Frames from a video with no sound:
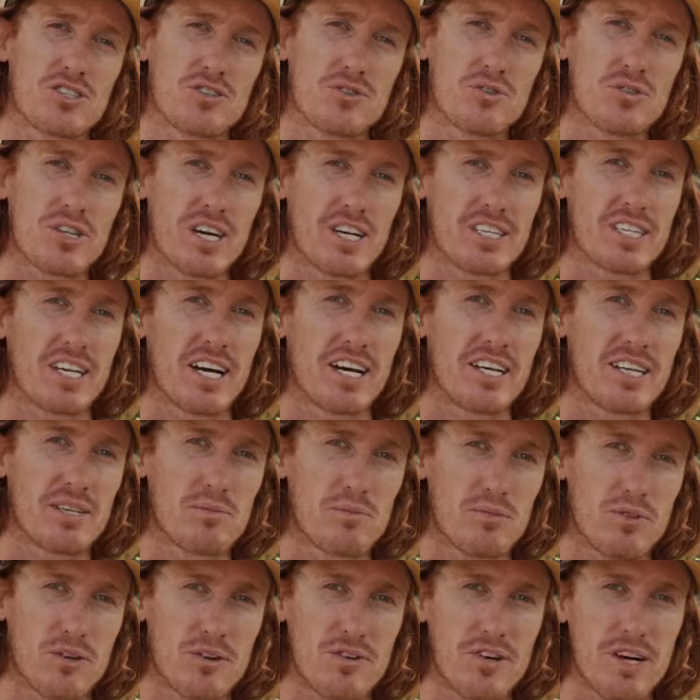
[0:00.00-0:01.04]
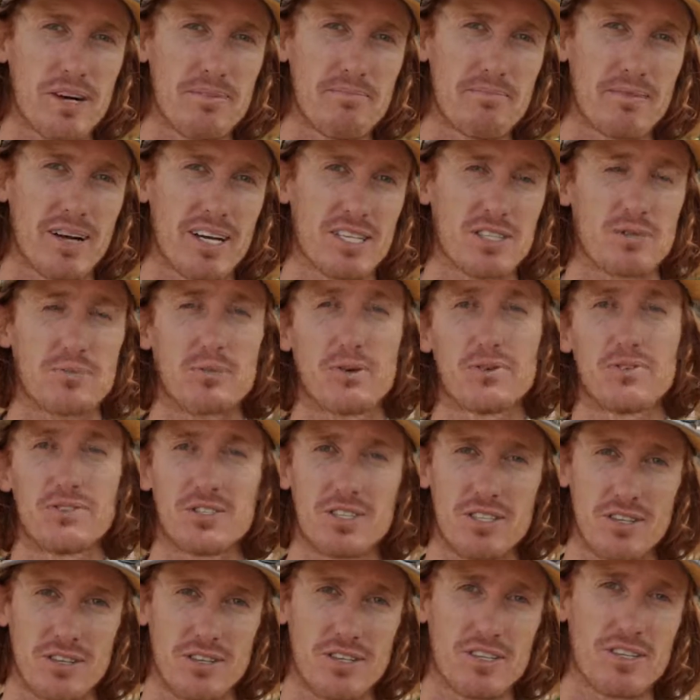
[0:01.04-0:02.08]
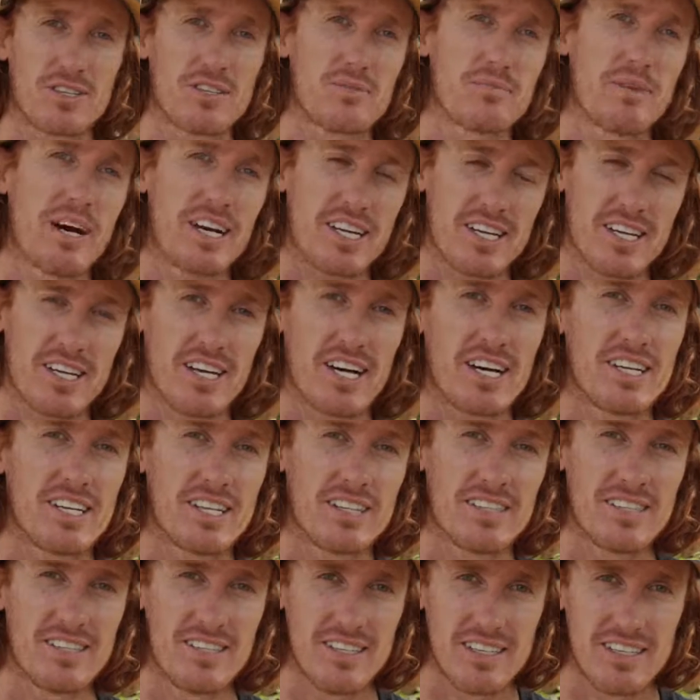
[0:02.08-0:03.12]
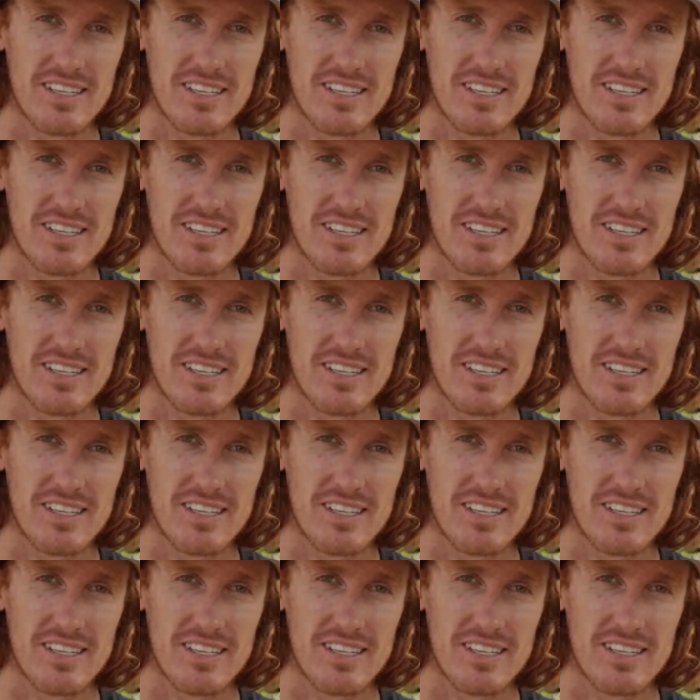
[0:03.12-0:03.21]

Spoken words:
Schoolyard gardening program as opposed to the market gardening.